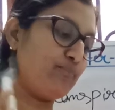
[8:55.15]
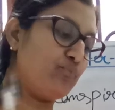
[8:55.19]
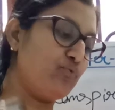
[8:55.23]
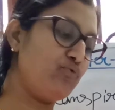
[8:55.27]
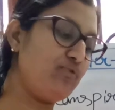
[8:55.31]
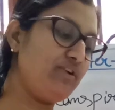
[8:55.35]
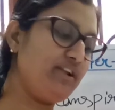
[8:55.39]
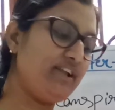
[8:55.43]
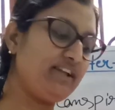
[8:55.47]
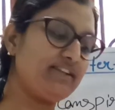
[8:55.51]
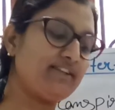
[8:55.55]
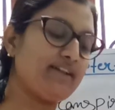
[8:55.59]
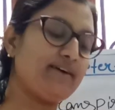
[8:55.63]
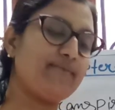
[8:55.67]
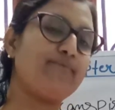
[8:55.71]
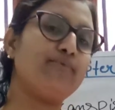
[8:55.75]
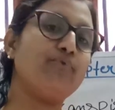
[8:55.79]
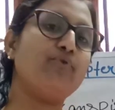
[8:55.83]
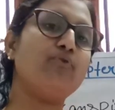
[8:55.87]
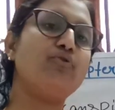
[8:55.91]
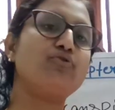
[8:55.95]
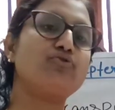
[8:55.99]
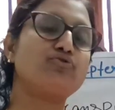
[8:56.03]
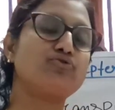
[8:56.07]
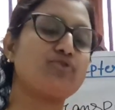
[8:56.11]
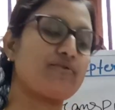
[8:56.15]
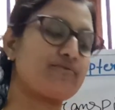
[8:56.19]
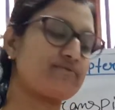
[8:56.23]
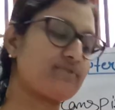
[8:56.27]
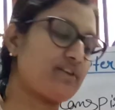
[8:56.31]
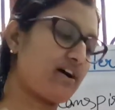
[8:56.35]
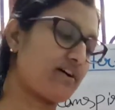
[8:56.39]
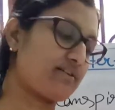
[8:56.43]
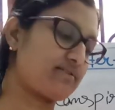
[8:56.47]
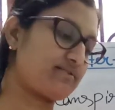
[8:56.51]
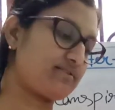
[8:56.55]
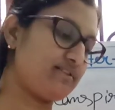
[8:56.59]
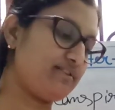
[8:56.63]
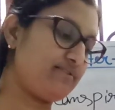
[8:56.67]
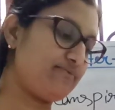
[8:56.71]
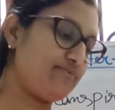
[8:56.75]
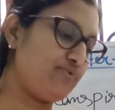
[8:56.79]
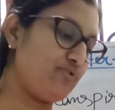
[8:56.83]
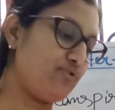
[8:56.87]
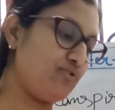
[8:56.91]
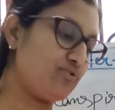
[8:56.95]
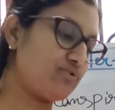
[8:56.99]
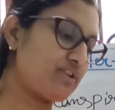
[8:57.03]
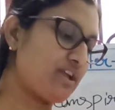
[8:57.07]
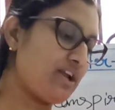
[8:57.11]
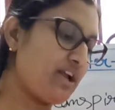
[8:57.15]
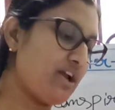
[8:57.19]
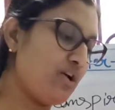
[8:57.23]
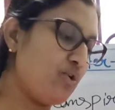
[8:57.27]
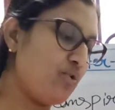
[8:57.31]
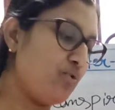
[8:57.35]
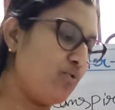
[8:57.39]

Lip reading: pulling the force of suction force